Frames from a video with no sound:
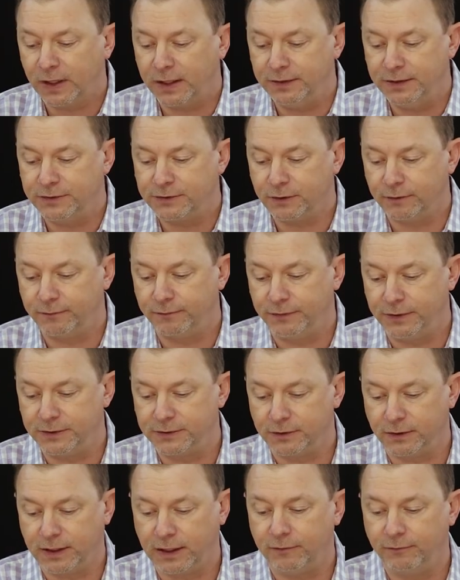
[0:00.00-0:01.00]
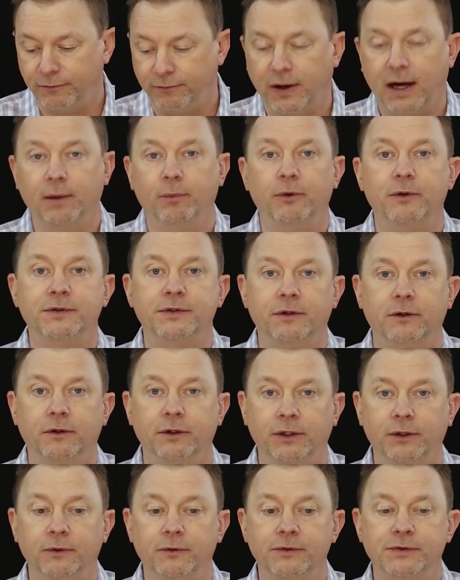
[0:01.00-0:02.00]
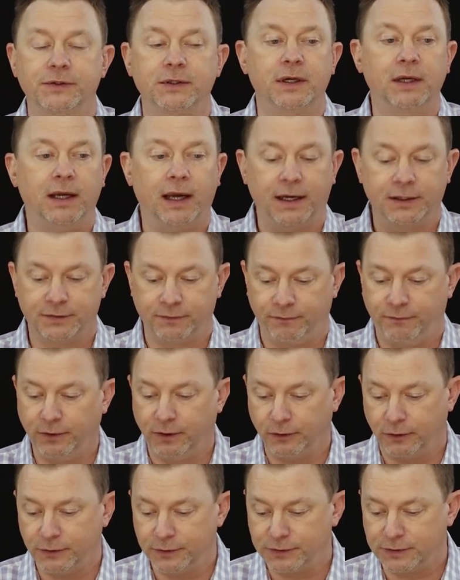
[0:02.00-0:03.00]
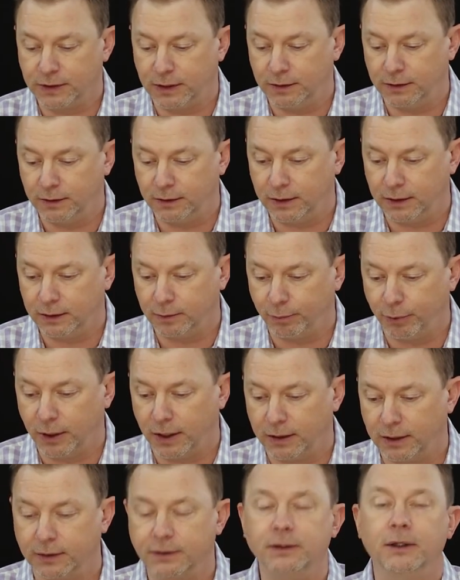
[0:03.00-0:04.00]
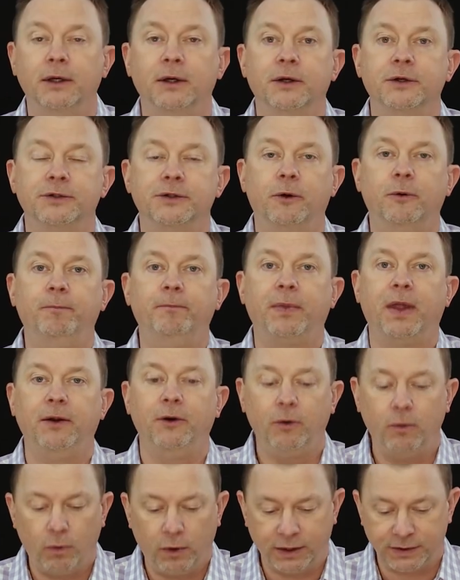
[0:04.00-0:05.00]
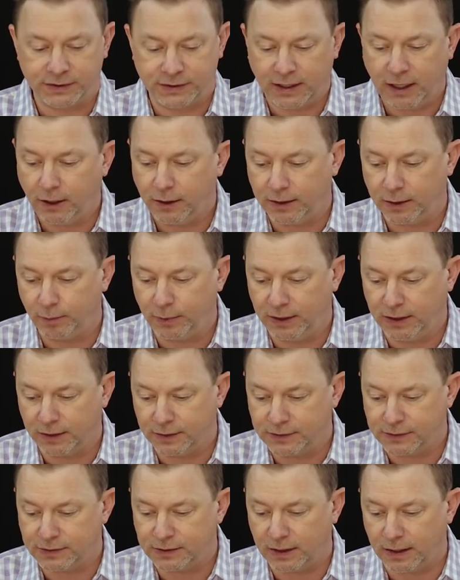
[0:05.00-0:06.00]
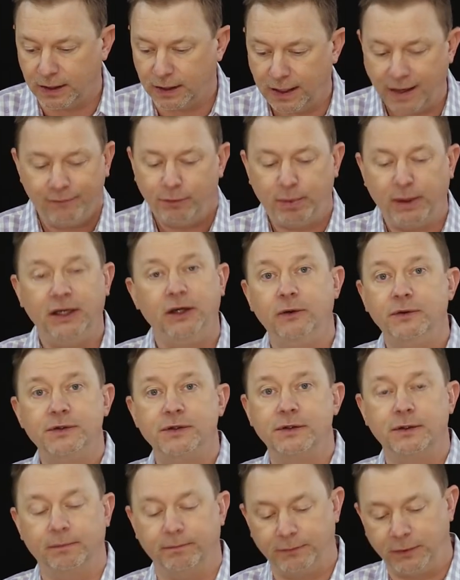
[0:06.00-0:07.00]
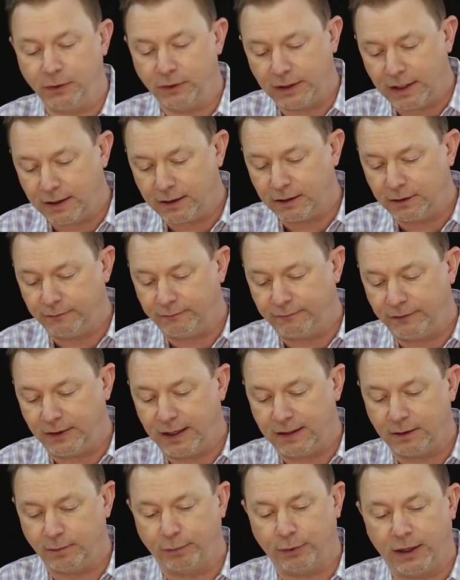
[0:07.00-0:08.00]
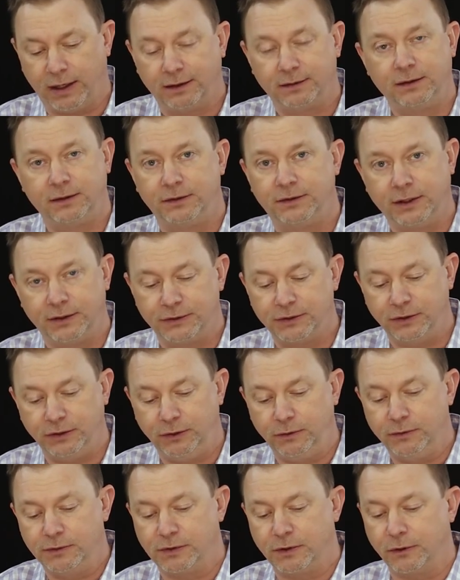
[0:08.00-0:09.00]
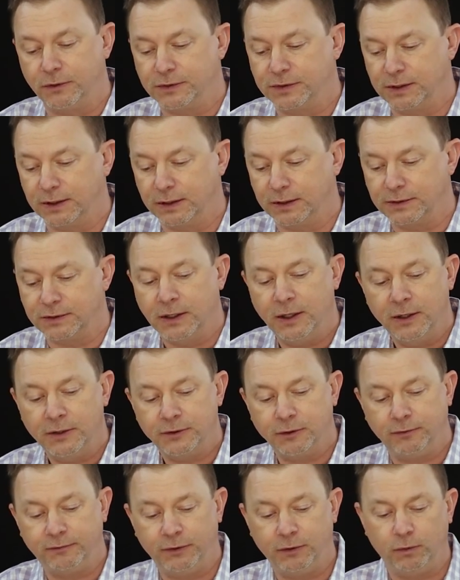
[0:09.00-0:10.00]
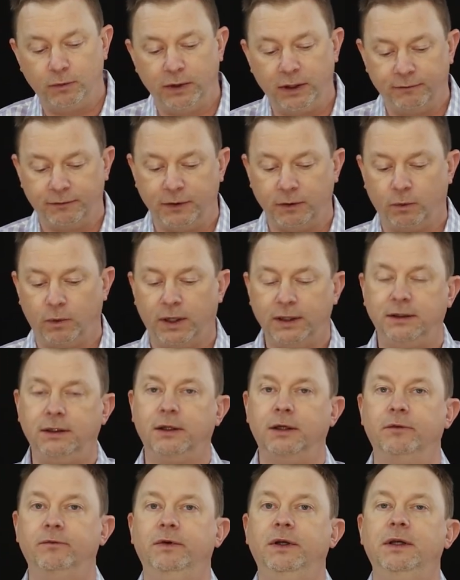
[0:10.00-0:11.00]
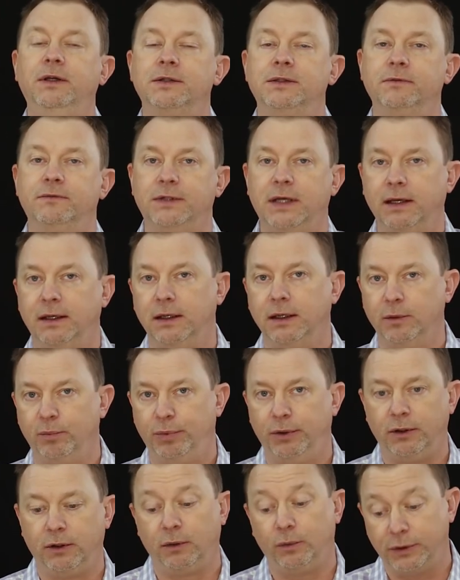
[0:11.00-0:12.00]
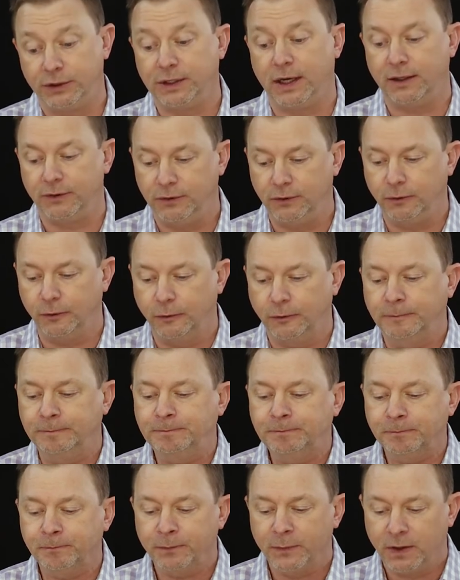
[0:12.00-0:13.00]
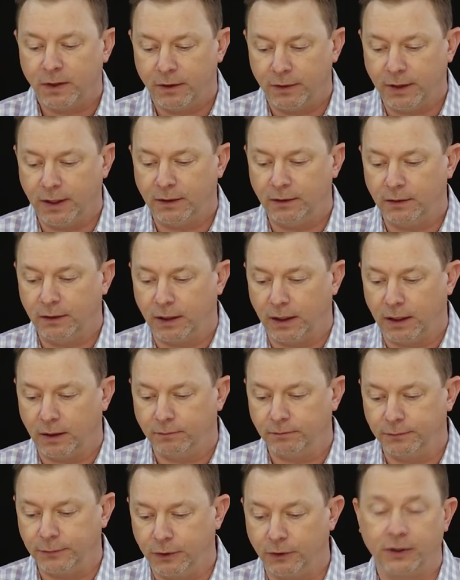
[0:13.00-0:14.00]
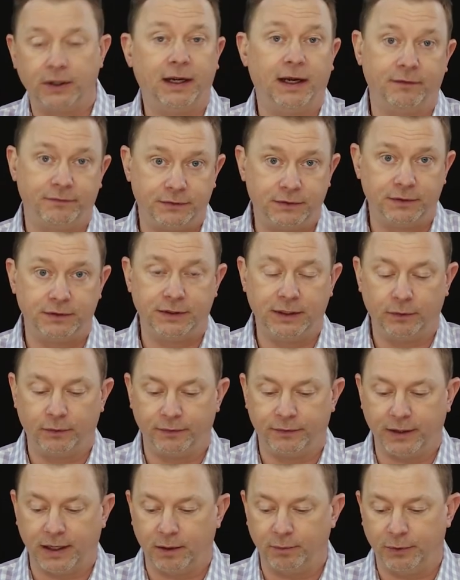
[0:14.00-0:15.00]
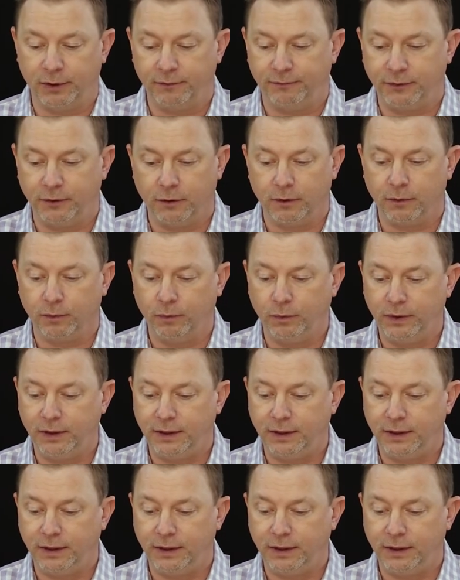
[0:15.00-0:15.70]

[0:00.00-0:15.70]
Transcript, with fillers: and these are again fibers that are used as fillers in the product. So I don't want to scare you because everybody uses them. You're not going to find a product that doesn't use those things. So if you want the convenience of taking a pill, which I do, then you're going to have to deal with that. But if you're a